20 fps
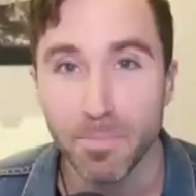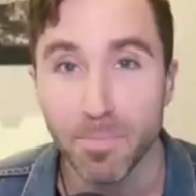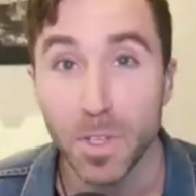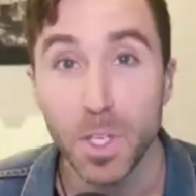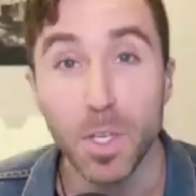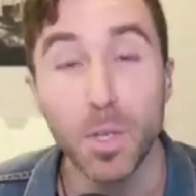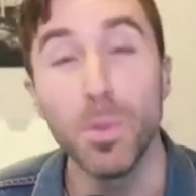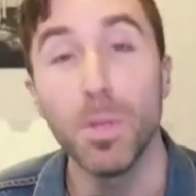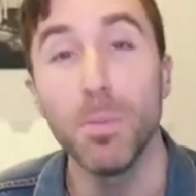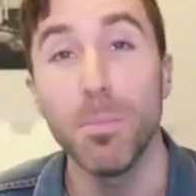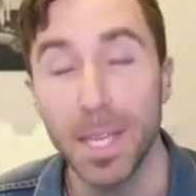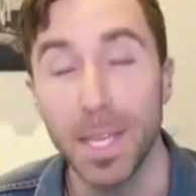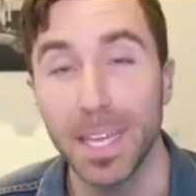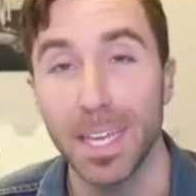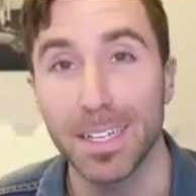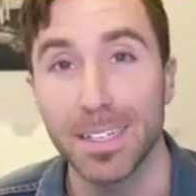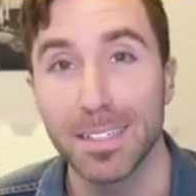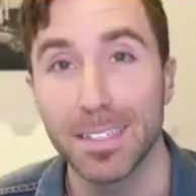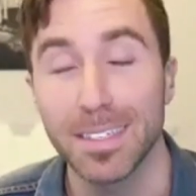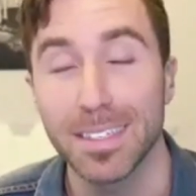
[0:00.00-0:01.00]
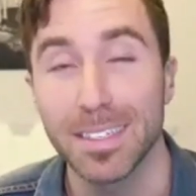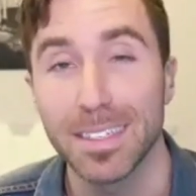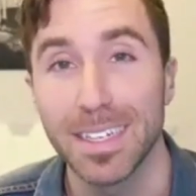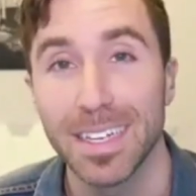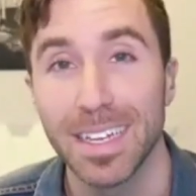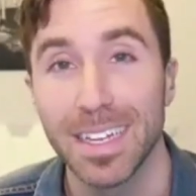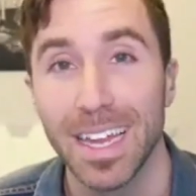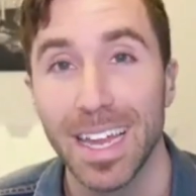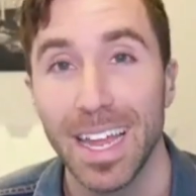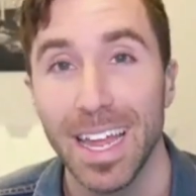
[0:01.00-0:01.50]
human beings.
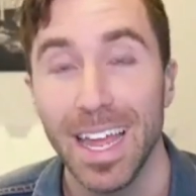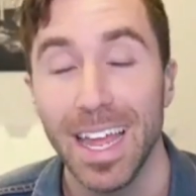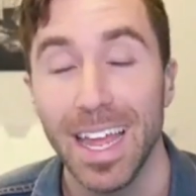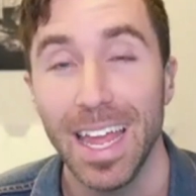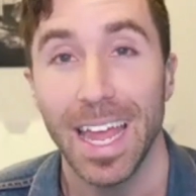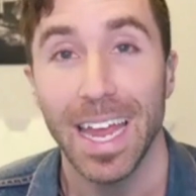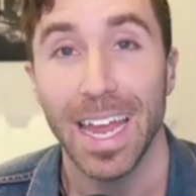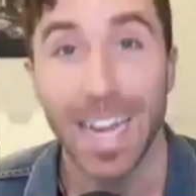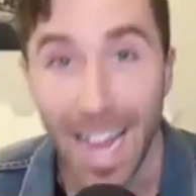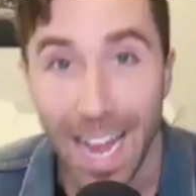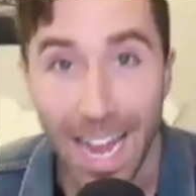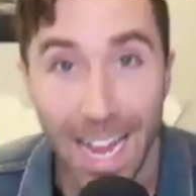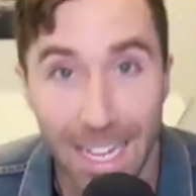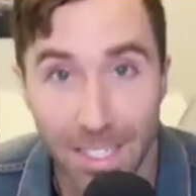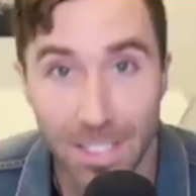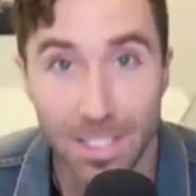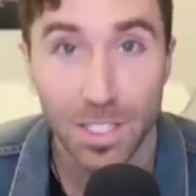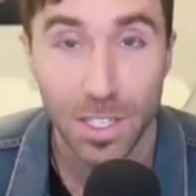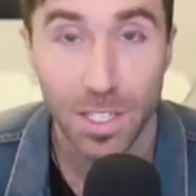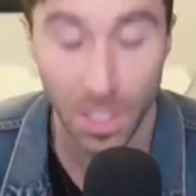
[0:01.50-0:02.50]
And as